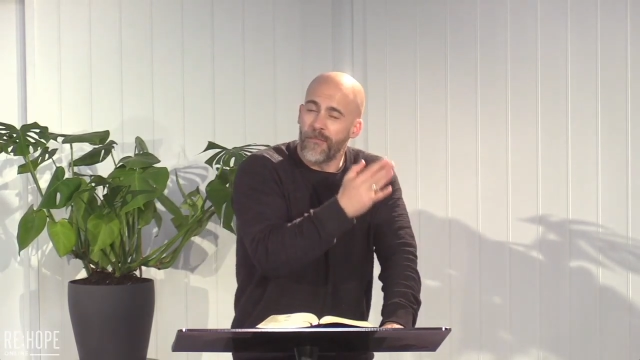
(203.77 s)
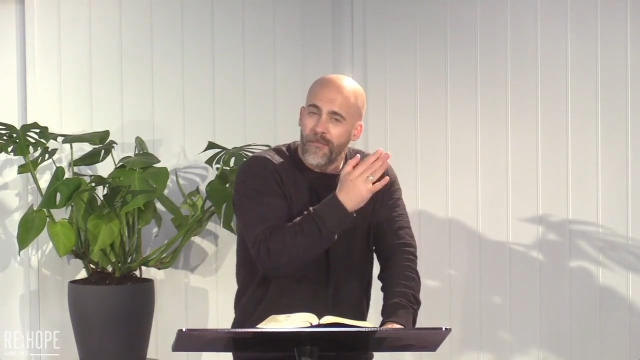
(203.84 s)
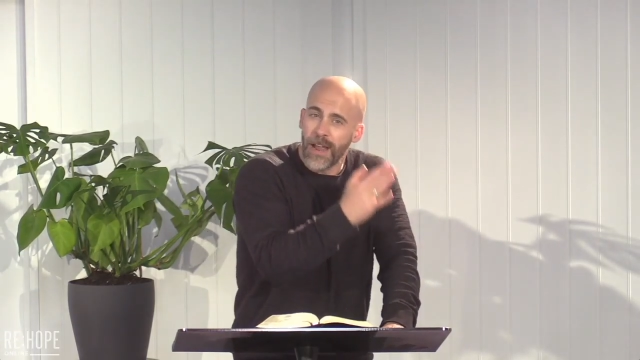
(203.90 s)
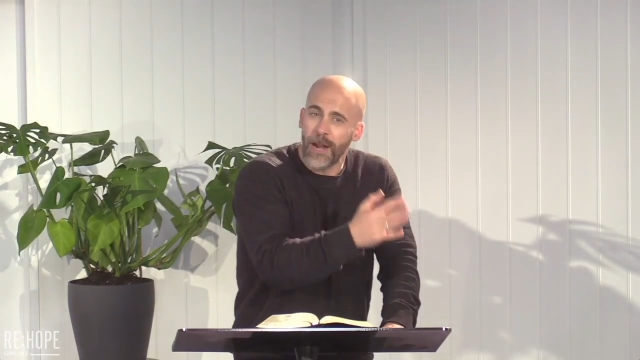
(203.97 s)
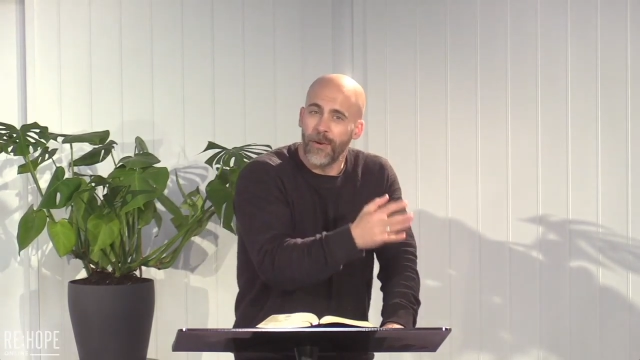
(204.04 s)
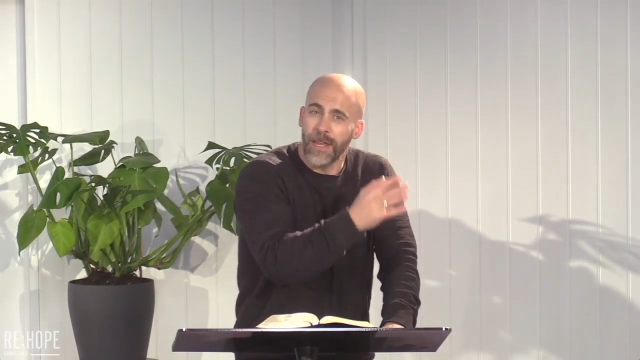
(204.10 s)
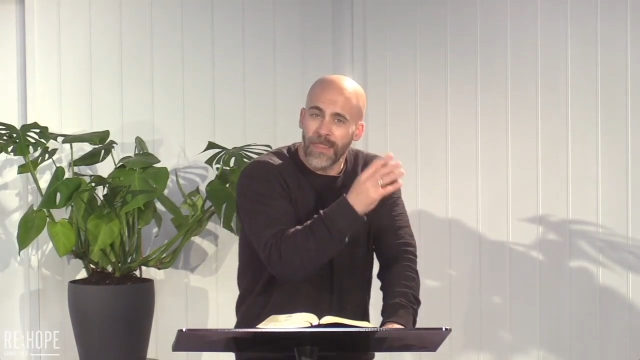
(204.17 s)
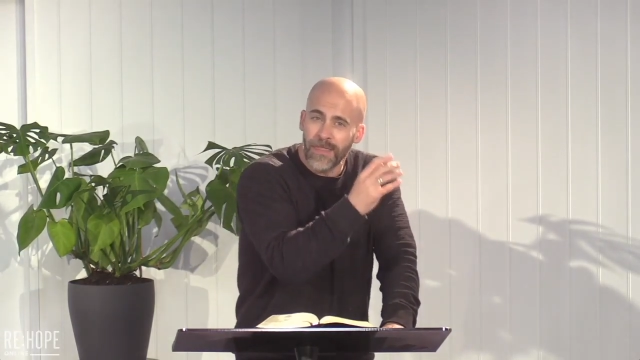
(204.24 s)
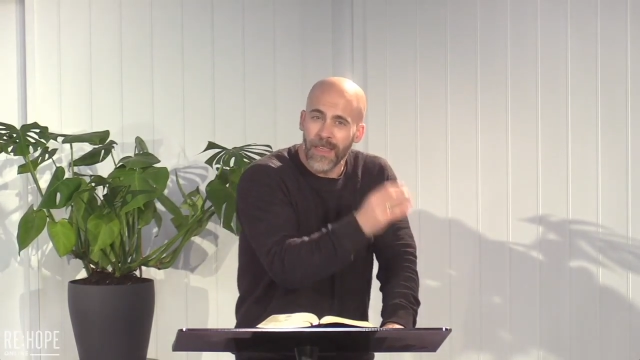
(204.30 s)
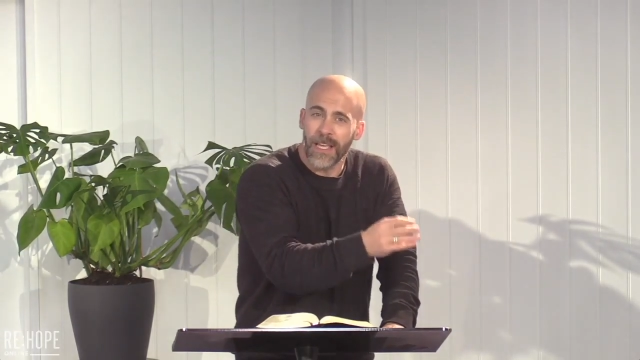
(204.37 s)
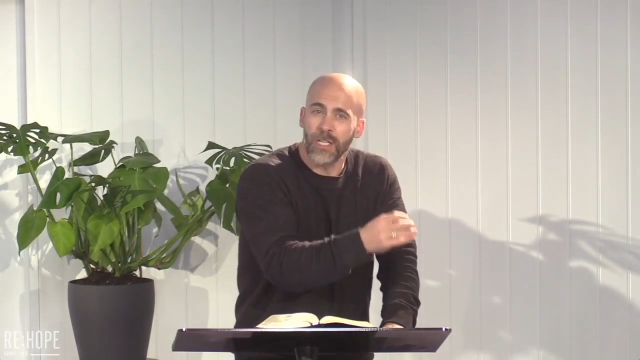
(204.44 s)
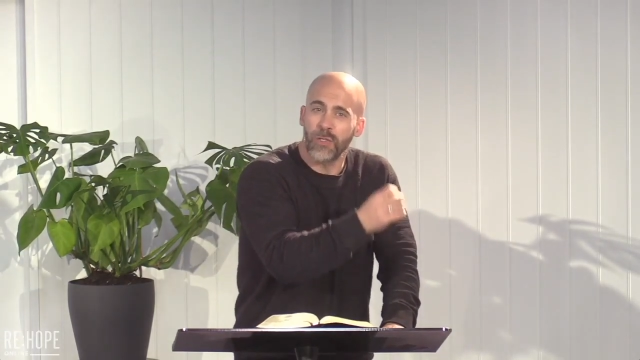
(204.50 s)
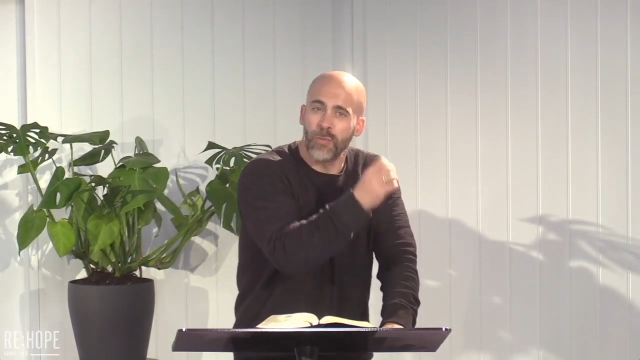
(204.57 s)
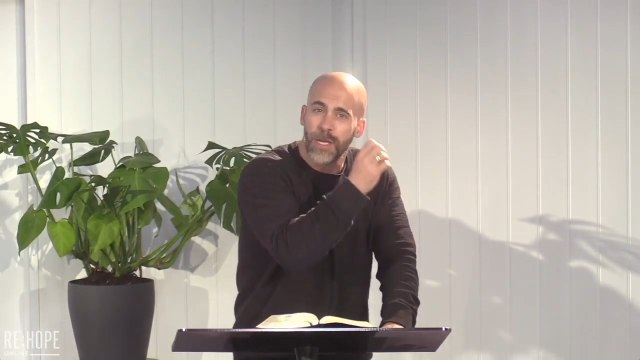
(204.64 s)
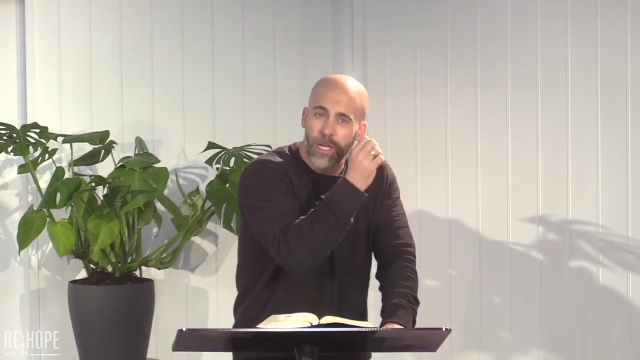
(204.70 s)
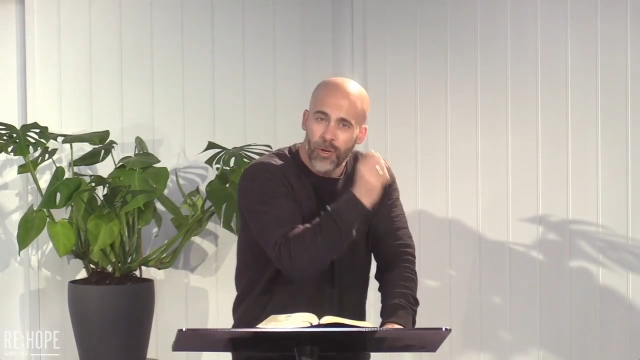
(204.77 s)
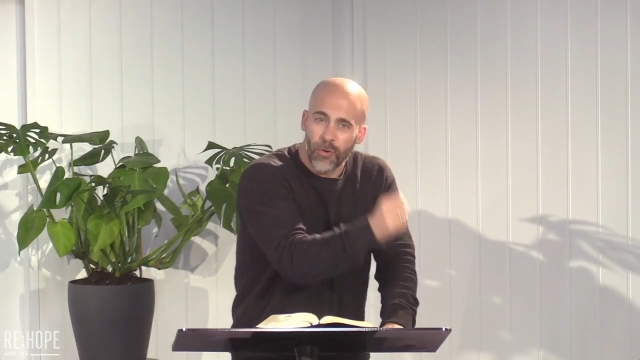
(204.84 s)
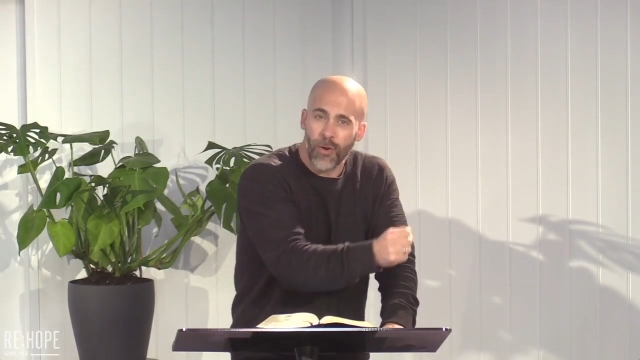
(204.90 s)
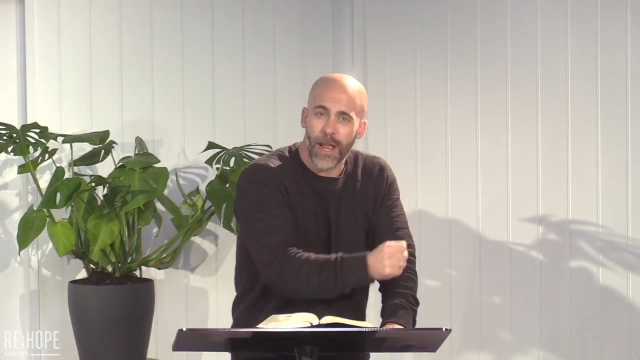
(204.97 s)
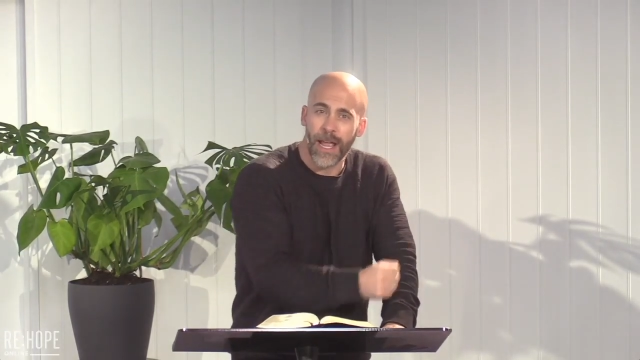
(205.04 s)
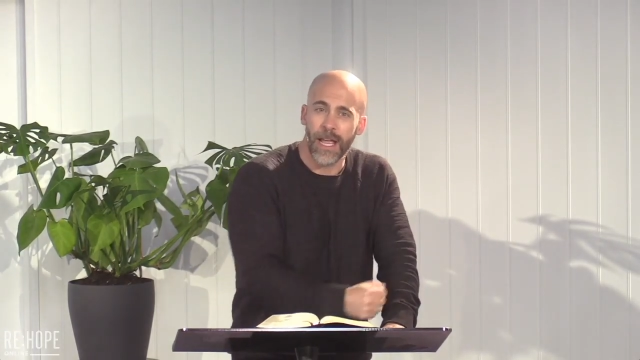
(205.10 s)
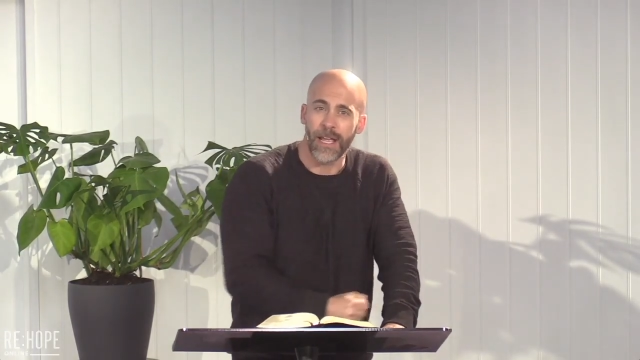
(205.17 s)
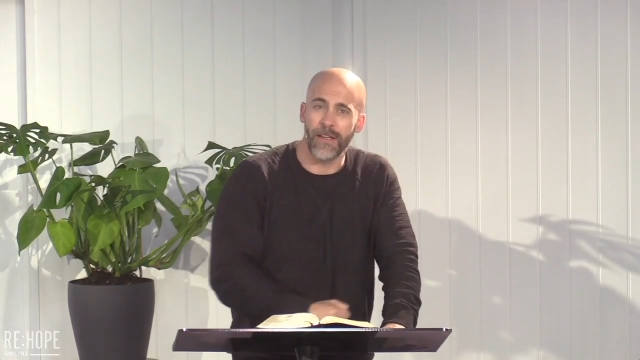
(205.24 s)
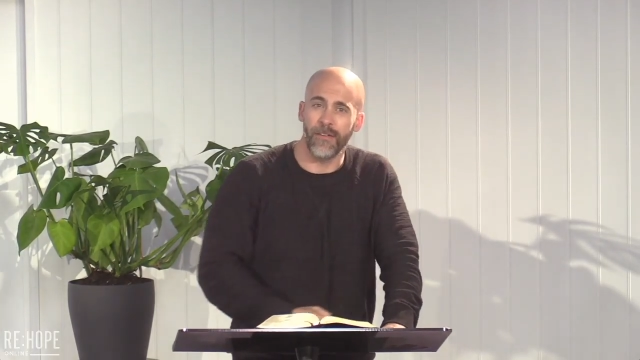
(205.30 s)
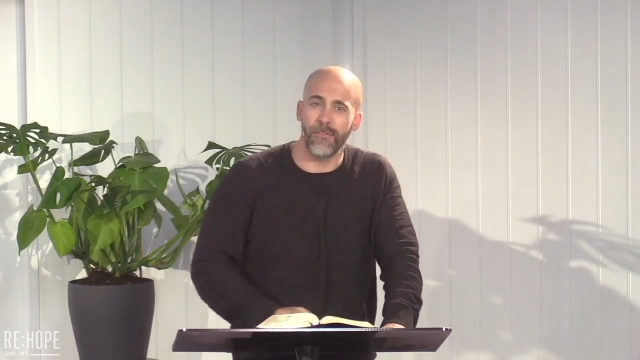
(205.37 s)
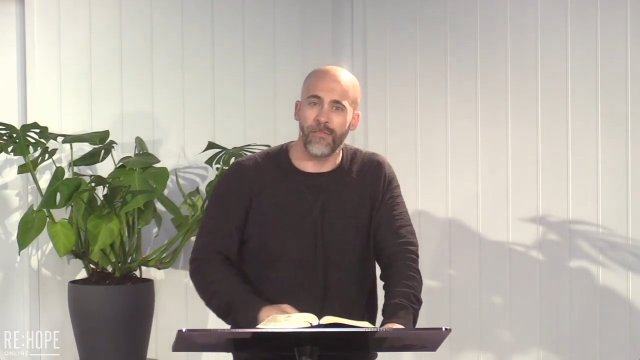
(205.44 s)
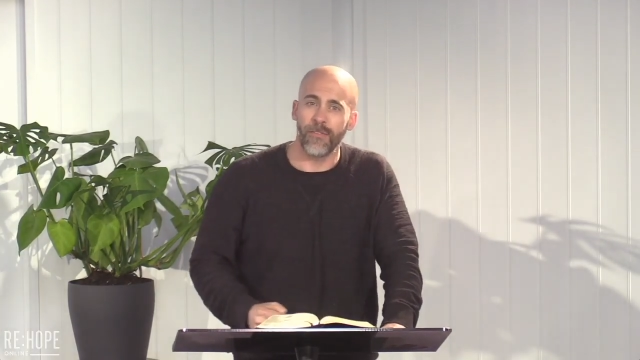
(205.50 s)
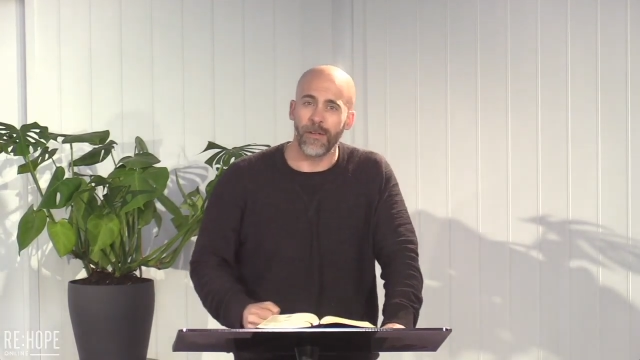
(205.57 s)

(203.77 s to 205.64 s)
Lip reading: very things we crave